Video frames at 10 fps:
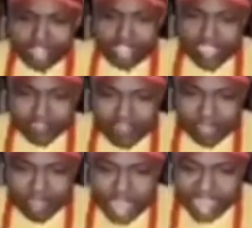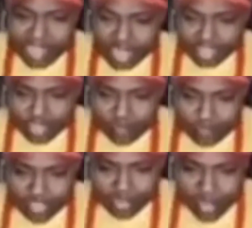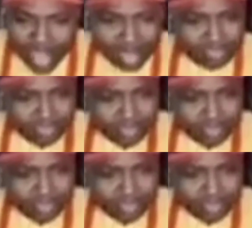If you are not spiritual,